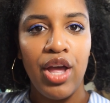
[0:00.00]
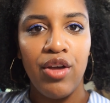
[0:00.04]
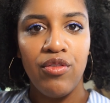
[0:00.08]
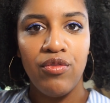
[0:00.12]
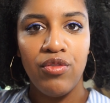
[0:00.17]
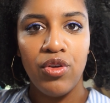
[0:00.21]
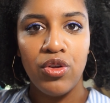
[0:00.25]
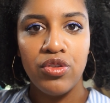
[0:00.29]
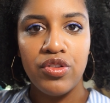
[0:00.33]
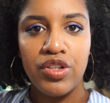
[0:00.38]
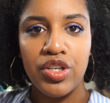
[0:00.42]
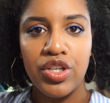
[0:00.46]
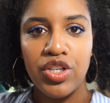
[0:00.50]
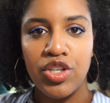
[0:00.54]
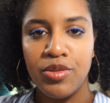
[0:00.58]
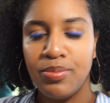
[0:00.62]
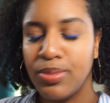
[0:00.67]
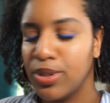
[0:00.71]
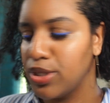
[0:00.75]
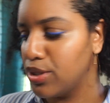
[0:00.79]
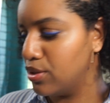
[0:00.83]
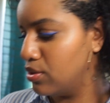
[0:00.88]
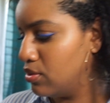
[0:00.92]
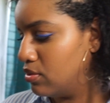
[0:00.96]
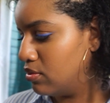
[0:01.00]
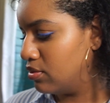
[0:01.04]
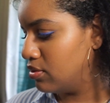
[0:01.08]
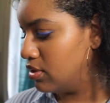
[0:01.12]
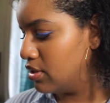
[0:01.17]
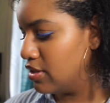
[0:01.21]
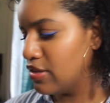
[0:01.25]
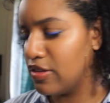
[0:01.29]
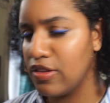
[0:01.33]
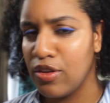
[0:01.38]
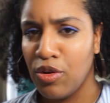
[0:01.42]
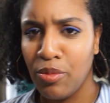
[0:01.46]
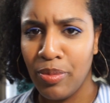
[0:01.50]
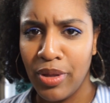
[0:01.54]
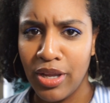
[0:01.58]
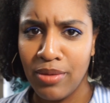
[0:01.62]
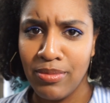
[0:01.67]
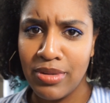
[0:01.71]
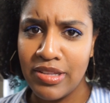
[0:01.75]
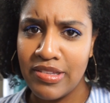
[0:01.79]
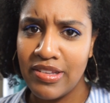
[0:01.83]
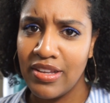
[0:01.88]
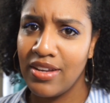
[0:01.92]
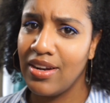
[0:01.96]
Voltage Blue. It's so
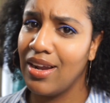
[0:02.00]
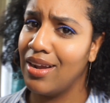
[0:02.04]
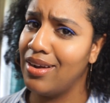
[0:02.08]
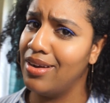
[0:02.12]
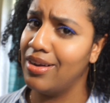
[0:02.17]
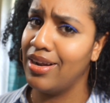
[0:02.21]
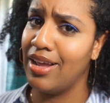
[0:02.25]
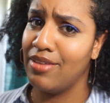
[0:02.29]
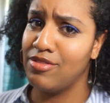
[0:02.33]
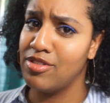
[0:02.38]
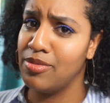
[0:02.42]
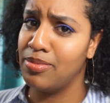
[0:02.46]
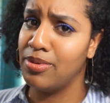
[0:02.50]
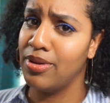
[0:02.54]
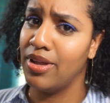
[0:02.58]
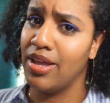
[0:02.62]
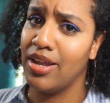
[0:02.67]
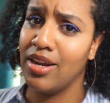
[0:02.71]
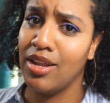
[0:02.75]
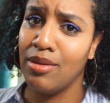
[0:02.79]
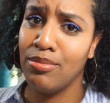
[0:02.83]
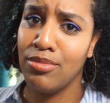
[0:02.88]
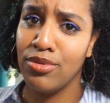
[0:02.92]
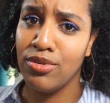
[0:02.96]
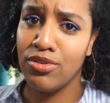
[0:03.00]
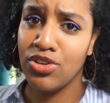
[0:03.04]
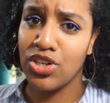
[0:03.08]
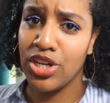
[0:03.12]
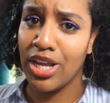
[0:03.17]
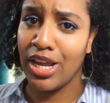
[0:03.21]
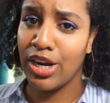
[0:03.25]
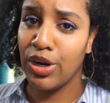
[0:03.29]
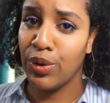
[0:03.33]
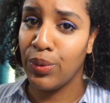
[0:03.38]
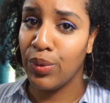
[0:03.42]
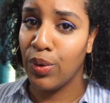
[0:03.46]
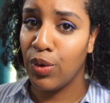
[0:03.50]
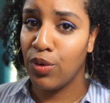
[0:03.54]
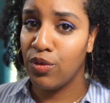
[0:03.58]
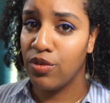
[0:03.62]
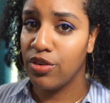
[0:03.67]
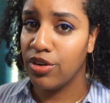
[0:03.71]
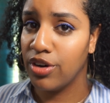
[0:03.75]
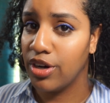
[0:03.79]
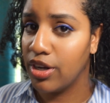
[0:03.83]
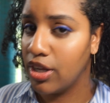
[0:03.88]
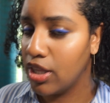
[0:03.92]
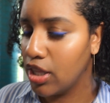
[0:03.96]
pigmented, I didn't have to put any blue shadow
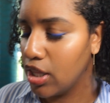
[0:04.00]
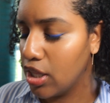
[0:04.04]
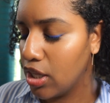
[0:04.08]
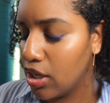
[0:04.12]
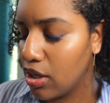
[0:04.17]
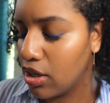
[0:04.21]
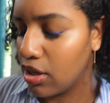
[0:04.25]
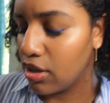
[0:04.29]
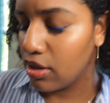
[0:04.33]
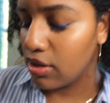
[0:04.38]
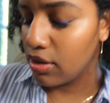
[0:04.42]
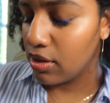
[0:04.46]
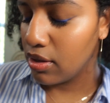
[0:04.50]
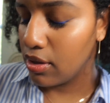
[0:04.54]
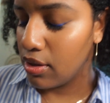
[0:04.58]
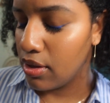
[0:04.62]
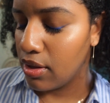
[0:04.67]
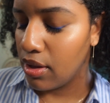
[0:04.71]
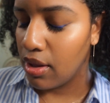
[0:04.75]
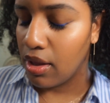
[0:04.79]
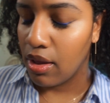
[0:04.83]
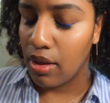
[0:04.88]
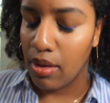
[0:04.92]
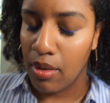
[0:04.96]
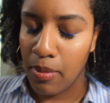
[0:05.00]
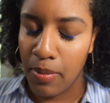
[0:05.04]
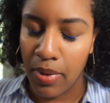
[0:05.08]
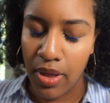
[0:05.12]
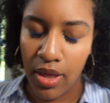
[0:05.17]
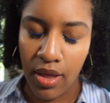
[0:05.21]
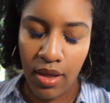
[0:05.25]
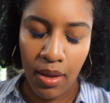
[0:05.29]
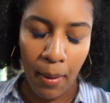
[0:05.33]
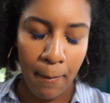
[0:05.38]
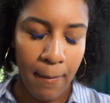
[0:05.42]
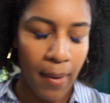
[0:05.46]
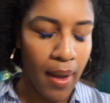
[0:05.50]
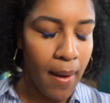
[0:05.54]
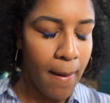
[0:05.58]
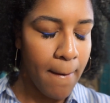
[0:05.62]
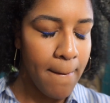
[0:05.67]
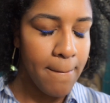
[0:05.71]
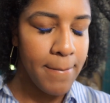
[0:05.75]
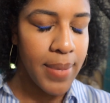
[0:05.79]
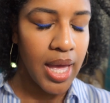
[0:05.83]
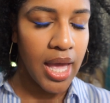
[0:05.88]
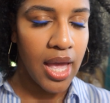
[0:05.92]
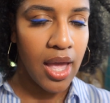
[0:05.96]
over it. Look,
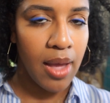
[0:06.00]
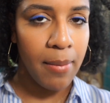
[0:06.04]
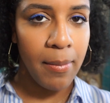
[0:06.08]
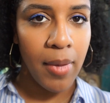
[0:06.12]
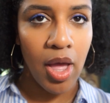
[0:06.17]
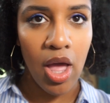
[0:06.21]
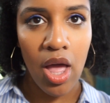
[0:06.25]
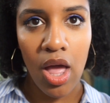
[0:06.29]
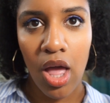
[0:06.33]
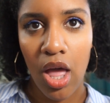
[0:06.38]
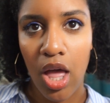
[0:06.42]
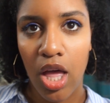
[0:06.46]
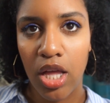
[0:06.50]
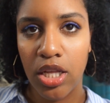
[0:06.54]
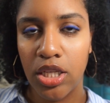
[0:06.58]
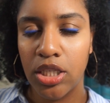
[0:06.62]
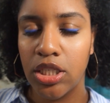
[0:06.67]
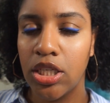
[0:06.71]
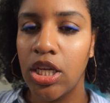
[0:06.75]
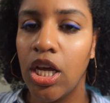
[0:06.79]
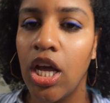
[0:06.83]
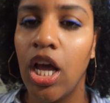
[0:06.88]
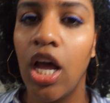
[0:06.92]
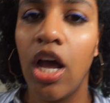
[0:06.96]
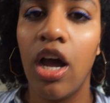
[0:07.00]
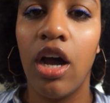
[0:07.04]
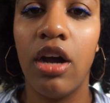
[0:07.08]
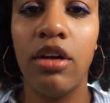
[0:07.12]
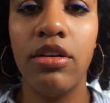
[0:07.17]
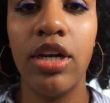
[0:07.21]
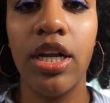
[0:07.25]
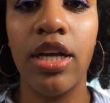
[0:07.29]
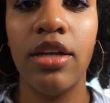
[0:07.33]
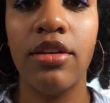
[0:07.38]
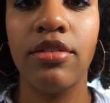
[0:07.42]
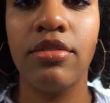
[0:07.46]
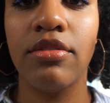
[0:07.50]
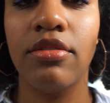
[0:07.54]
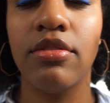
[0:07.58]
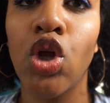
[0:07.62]
bam, bam. All right.